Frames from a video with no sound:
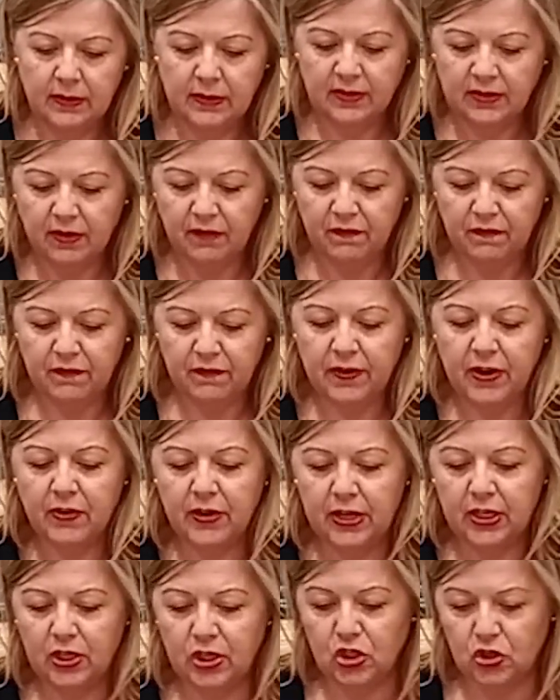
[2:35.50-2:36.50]
So
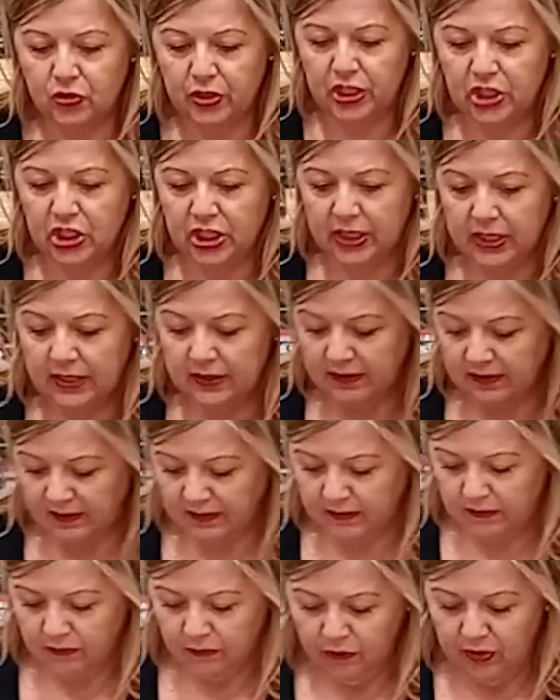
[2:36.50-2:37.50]
very nutritious,